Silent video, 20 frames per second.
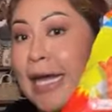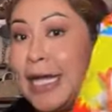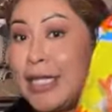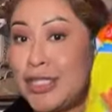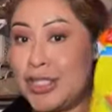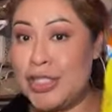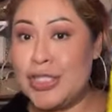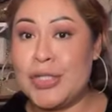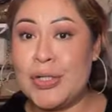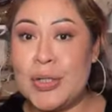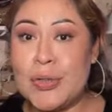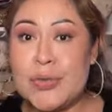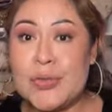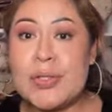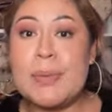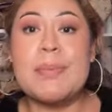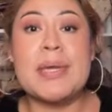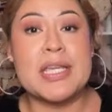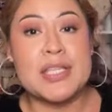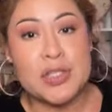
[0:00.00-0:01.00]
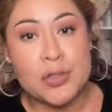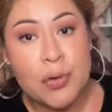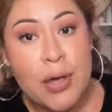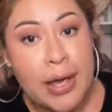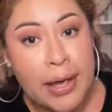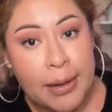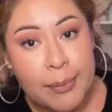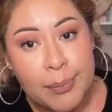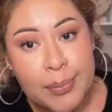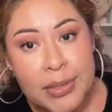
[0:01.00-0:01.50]
hot cheetos it makes you
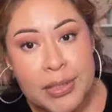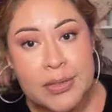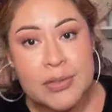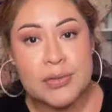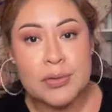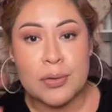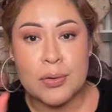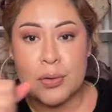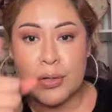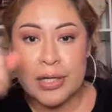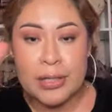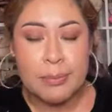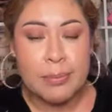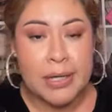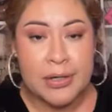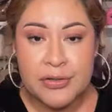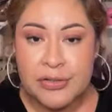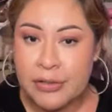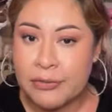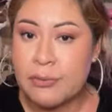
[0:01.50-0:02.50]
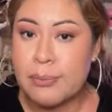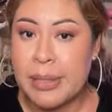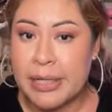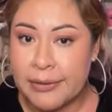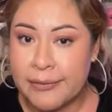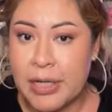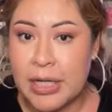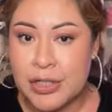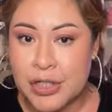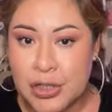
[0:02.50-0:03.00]
happy so go ahead and buy yourself a
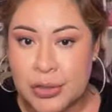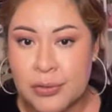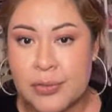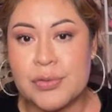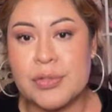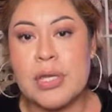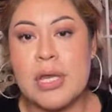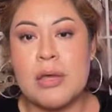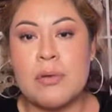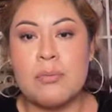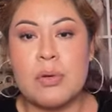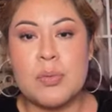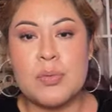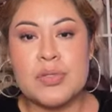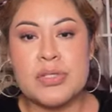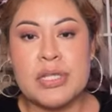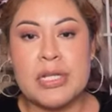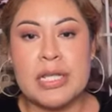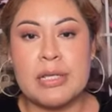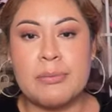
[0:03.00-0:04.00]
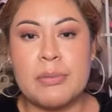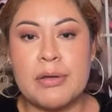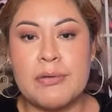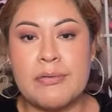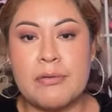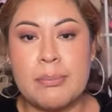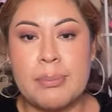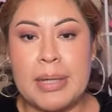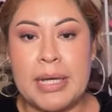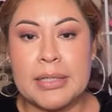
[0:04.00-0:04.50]
bag of hot cheetos what was the name of
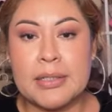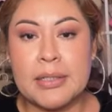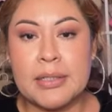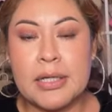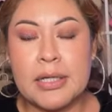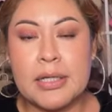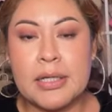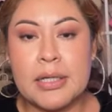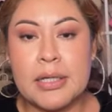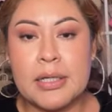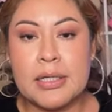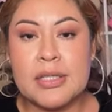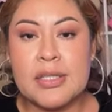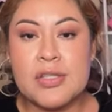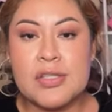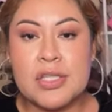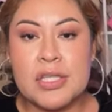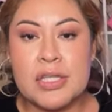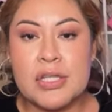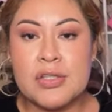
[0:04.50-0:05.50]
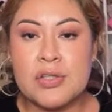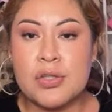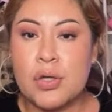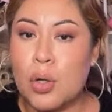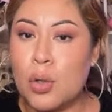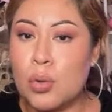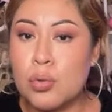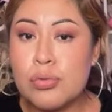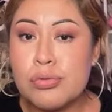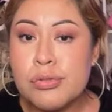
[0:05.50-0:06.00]
the bag again the city
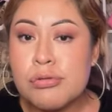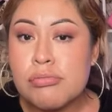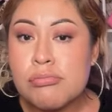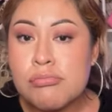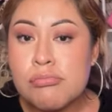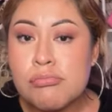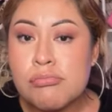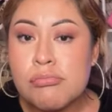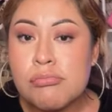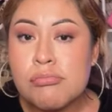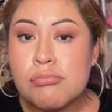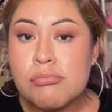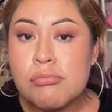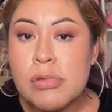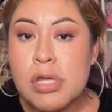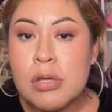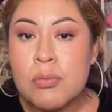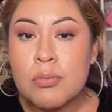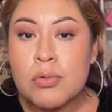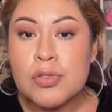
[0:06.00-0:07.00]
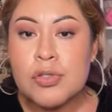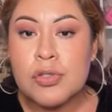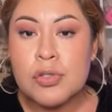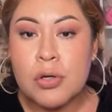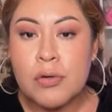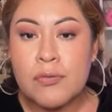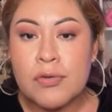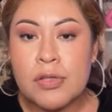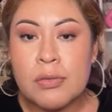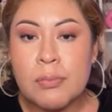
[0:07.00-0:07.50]
tote would you
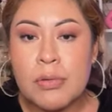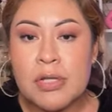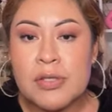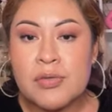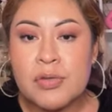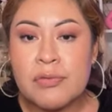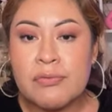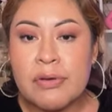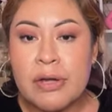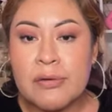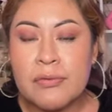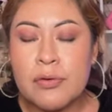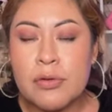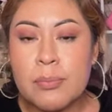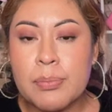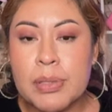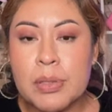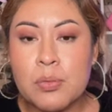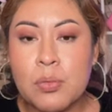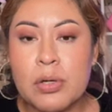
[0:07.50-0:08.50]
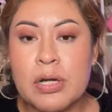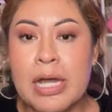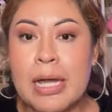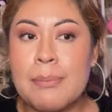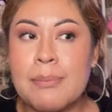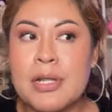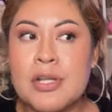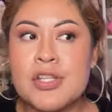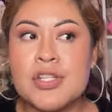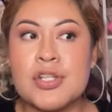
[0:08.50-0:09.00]
go for the Molly 25 or the big one?
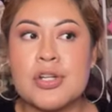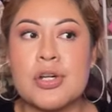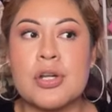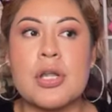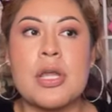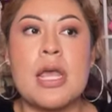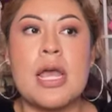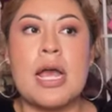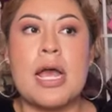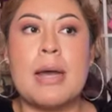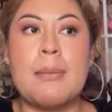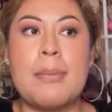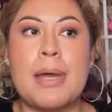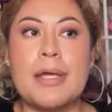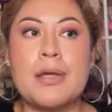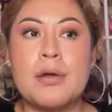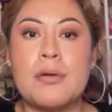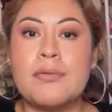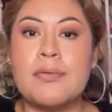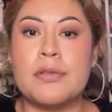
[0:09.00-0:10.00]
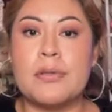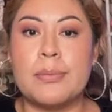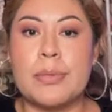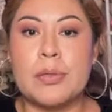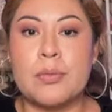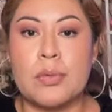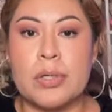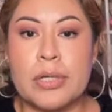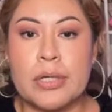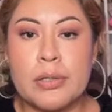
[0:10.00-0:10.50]
I'm not sure. I might go for the
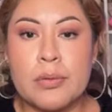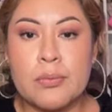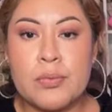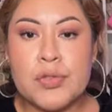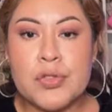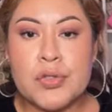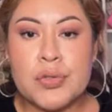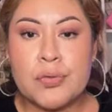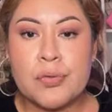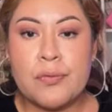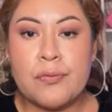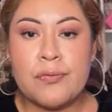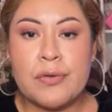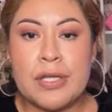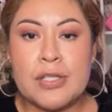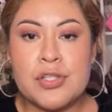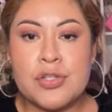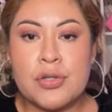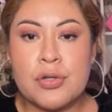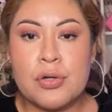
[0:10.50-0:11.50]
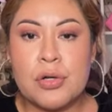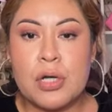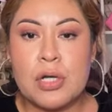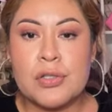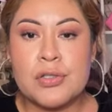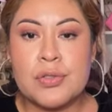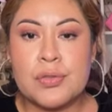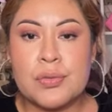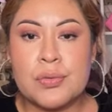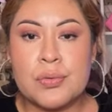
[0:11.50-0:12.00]
big one. Would you venture
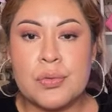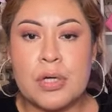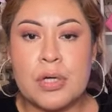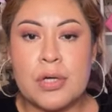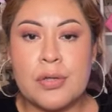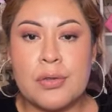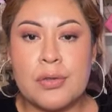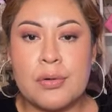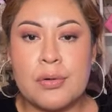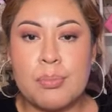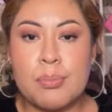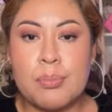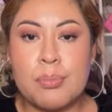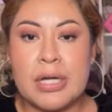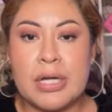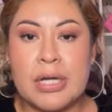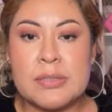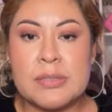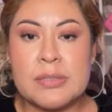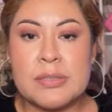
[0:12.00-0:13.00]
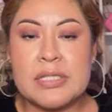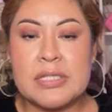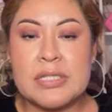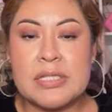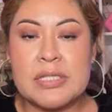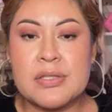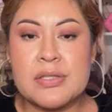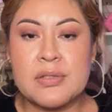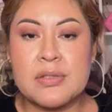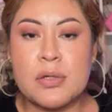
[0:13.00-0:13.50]
onto other brands
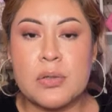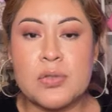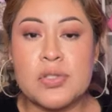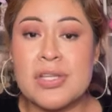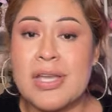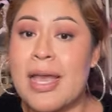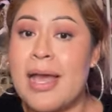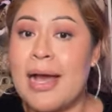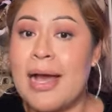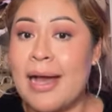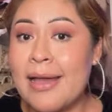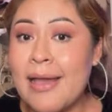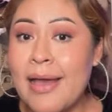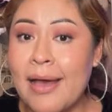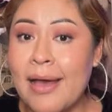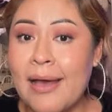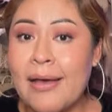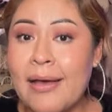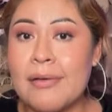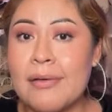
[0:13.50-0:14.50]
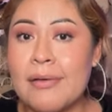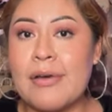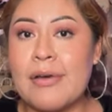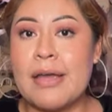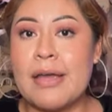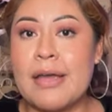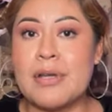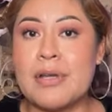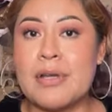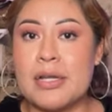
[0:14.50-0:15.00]
besides Coach? I have.
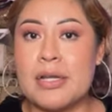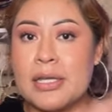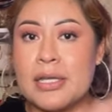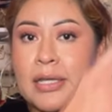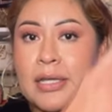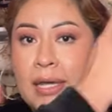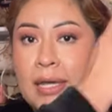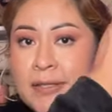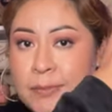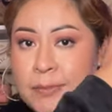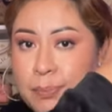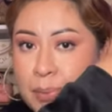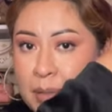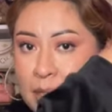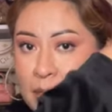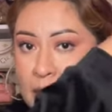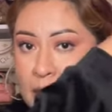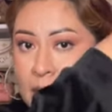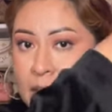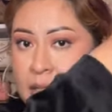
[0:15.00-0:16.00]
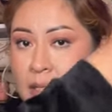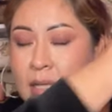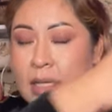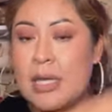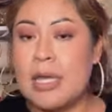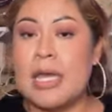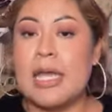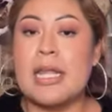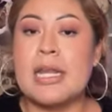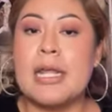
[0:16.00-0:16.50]
I've got a Kate Spade
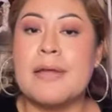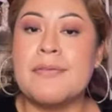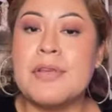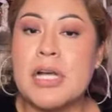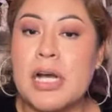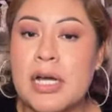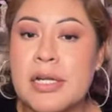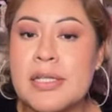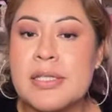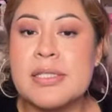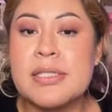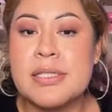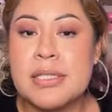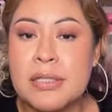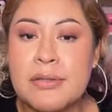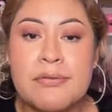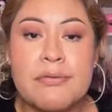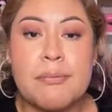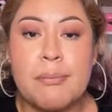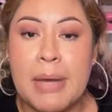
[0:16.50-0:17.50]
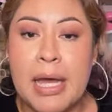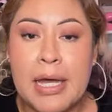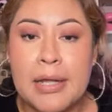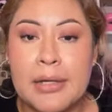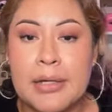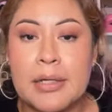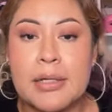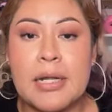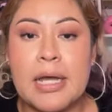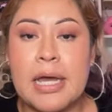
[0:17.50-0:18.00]
and I've got Steve
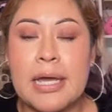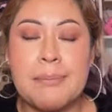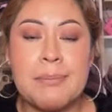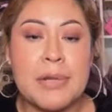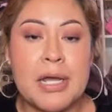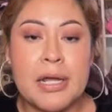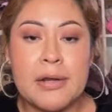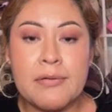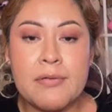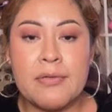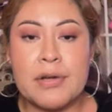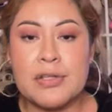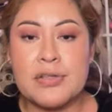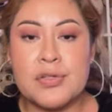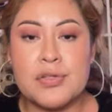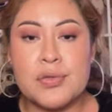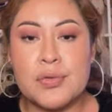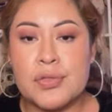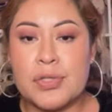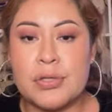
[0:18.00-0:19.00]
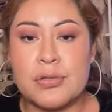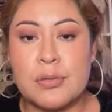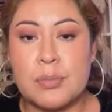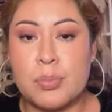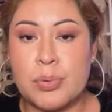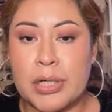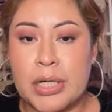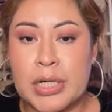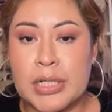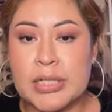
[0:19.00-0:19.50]
Madden. I'm not afraid to choose other
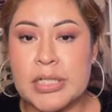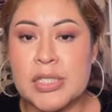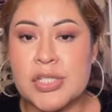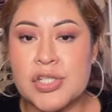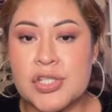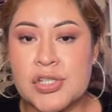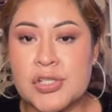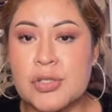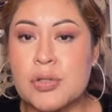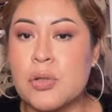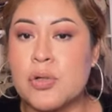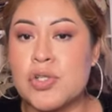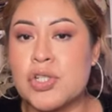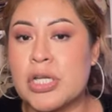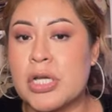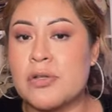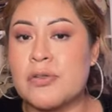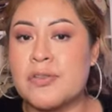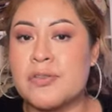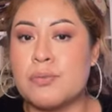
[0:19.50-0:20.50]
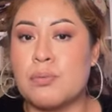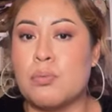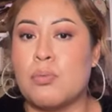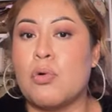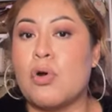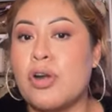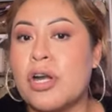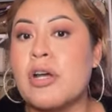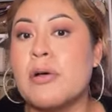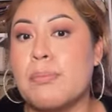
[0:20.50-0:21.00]
brands. It's just Coach is
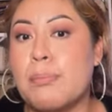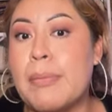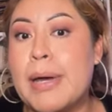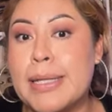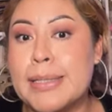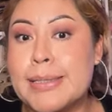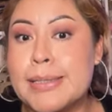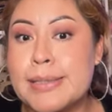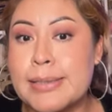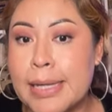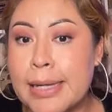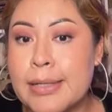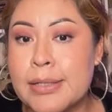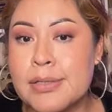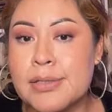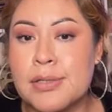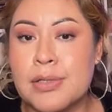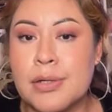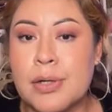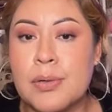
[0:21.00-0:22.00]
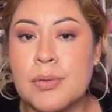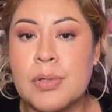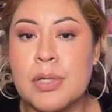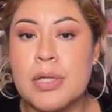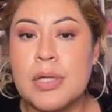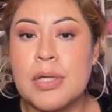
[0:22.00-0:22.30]
more of my taste, you know?